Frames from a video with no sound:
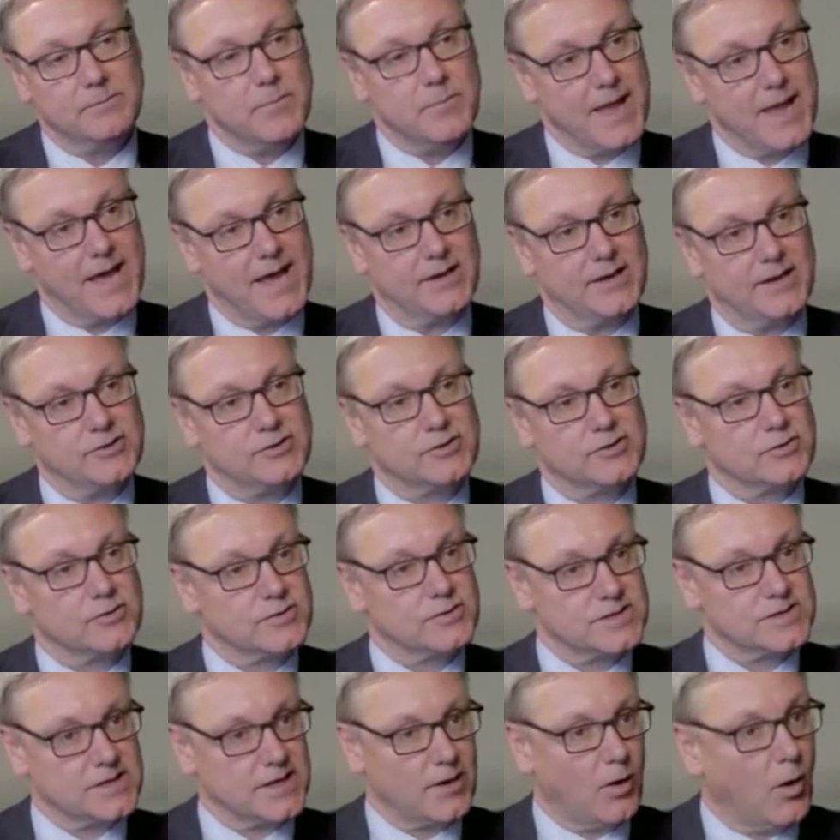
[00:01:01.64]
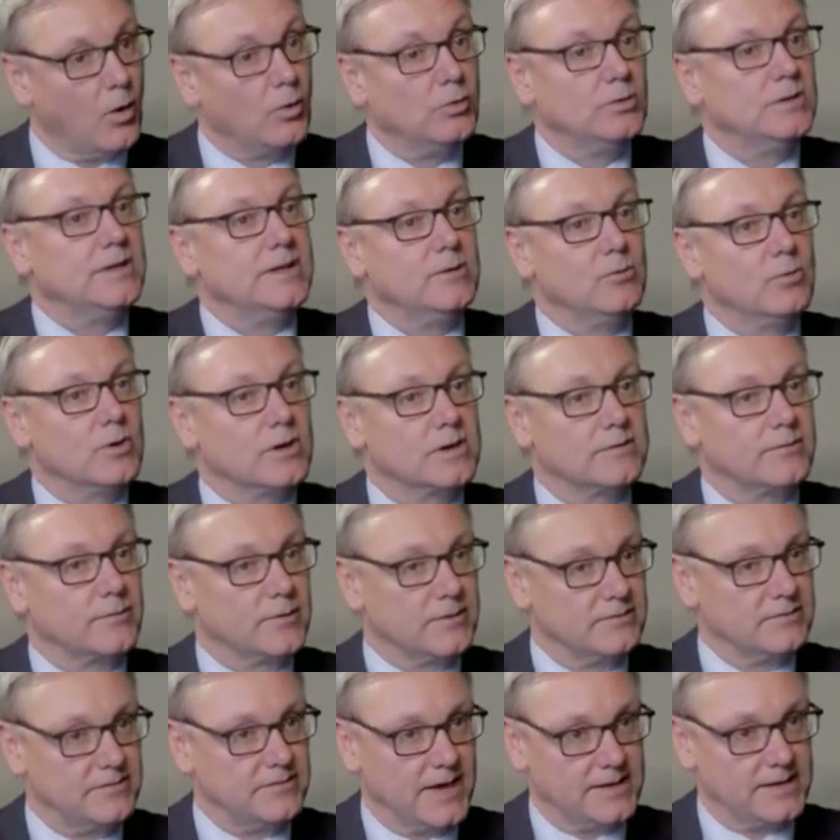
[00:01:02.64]
managers only work
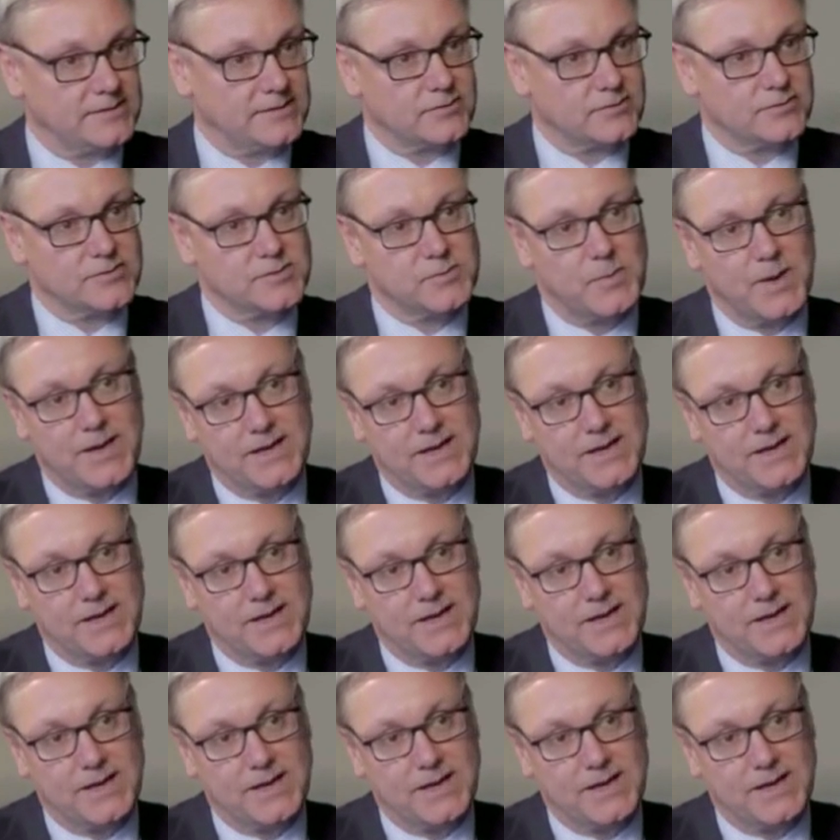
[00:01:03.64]
for investors.